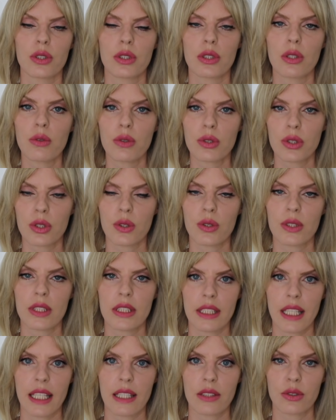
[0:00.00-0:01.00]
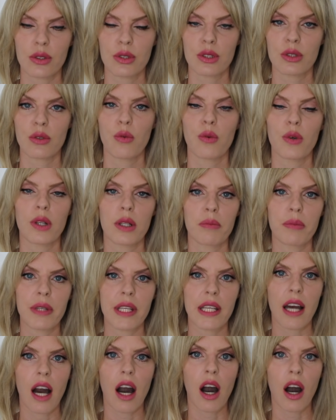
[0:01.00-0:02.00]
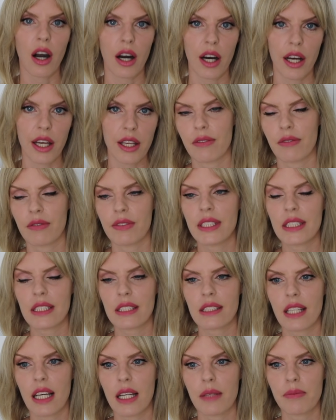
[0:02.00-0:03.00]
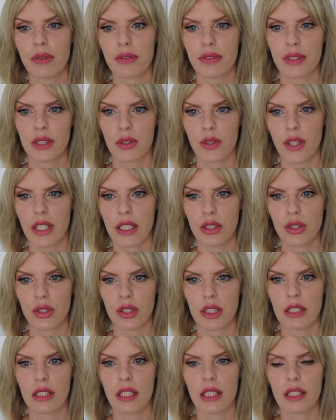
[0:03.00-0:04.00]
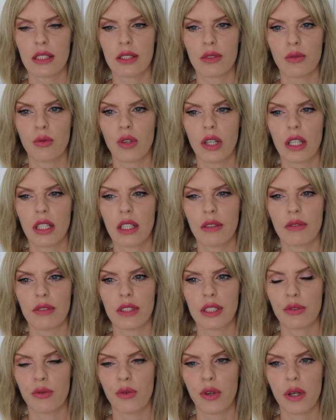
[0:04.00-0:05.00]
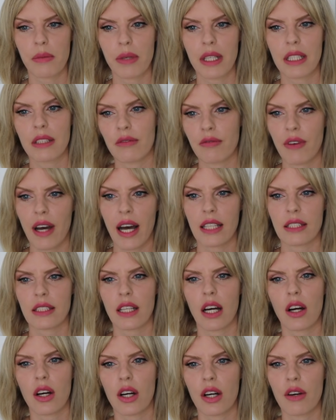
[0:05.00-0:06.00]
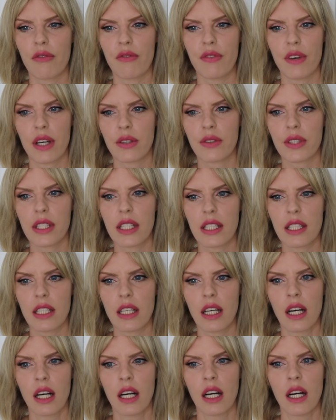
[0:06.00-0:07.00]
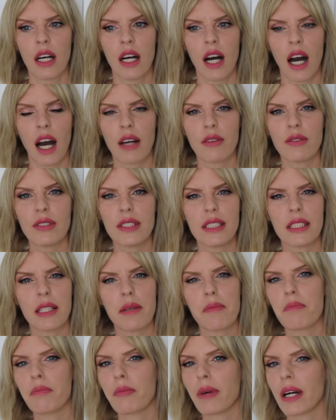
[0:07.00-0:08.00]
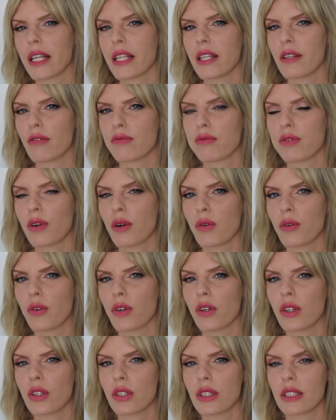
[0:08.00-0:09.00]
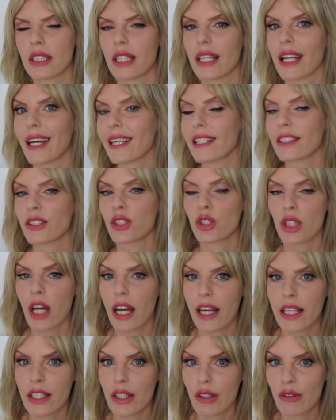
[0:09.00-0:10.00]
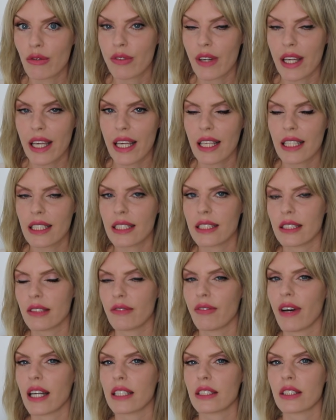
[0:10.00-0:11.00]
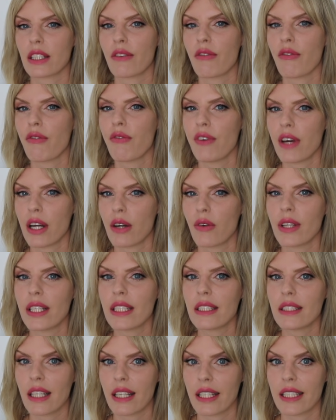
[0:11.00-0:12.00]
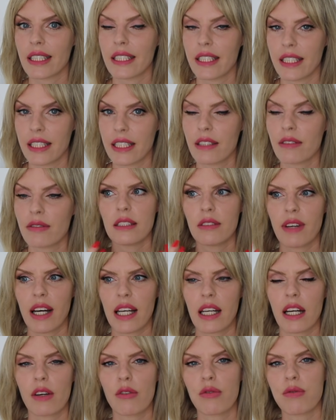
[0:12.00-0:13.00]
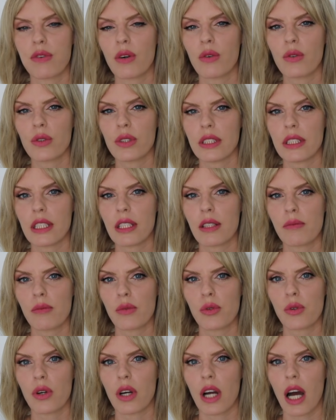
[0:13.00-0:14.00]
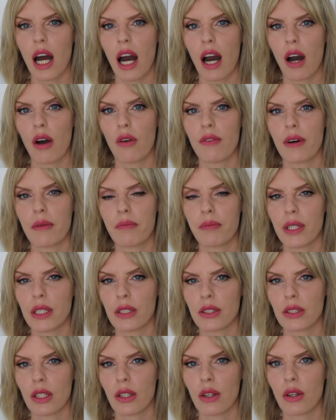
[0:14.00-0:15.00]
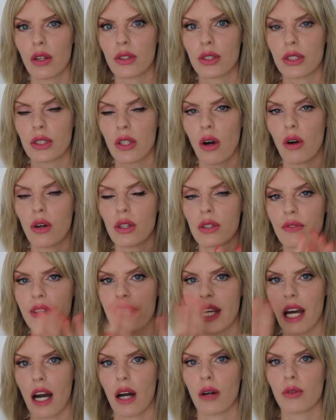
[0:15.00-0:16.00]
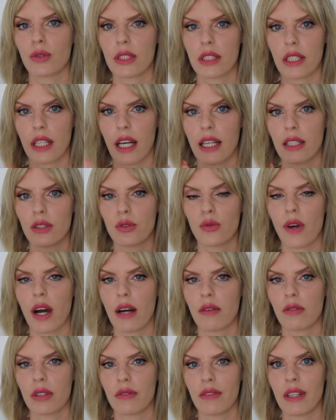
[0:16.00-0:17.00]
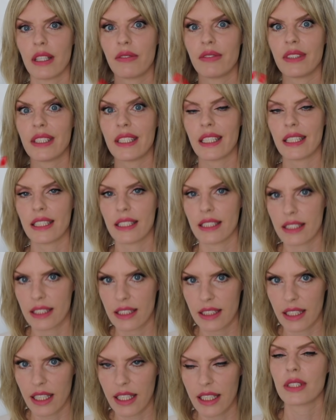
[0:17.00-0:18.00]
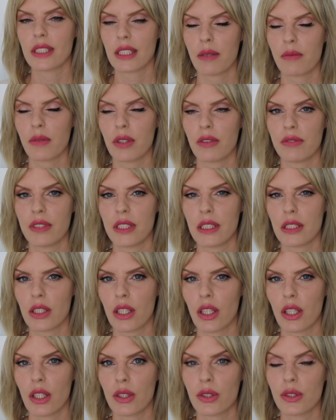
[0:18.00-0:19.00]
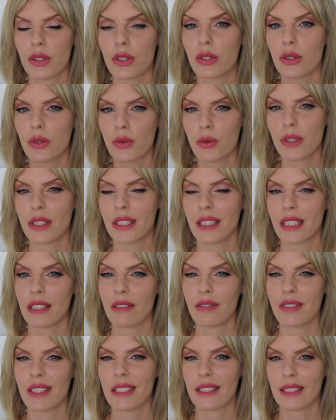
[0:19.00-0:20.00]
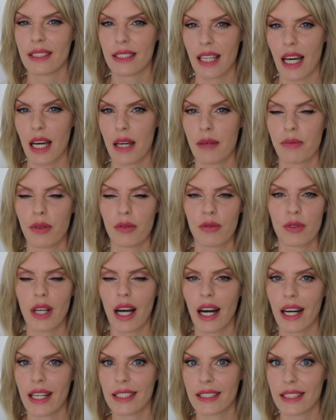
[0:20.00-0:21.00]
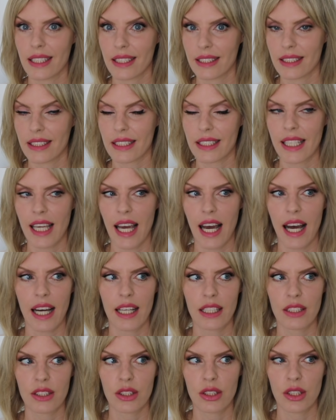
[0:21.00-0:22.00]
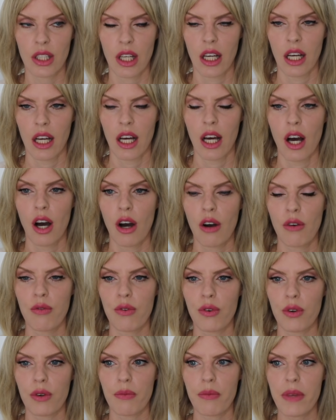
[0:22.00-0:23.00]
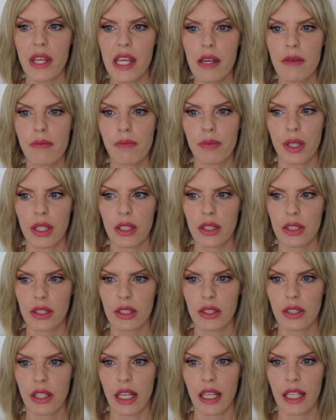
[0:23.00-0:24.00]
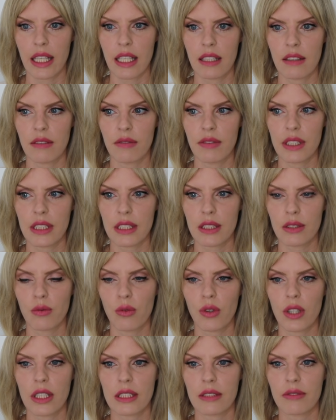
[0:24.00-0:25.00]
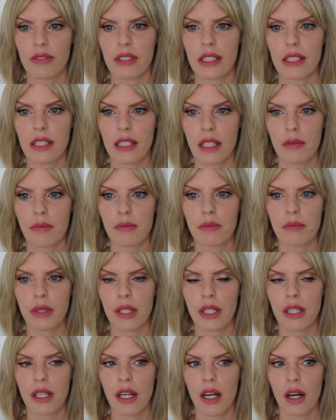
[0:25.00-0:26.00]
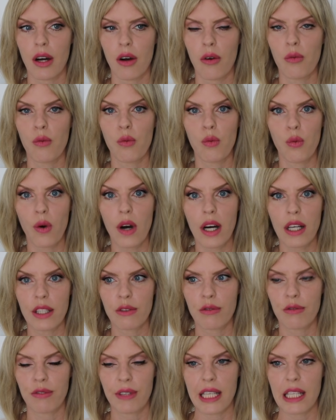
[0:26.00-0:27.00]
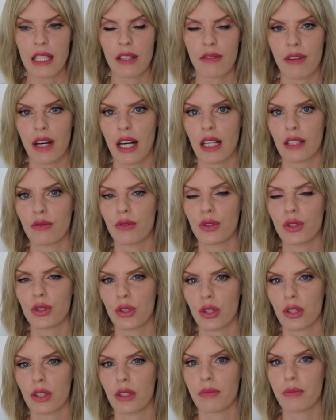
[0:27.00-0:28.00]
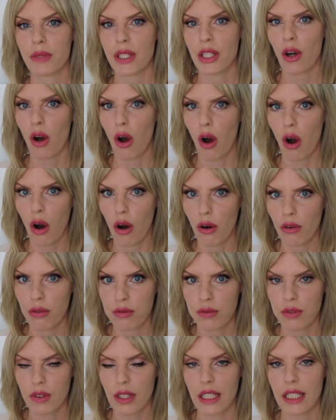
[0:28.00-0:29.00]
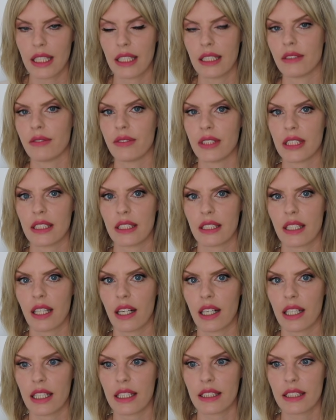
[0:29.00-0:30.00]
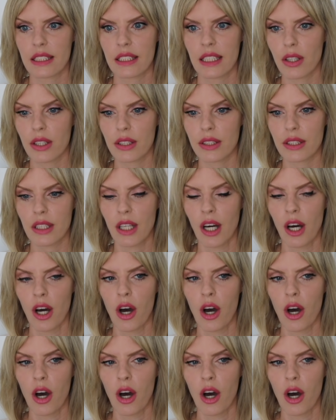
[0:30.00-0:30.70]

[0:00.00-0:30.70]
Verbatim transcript: social status will be high. This type of strategy does work with women that are very I would say money focused, like shiny things that are very naive, that are focusing more how the person looks on the outside rather than the inside. Some of these girls do see these type of guys as a catch for me personally, this was the number one thing that would turn me off in these guys. Because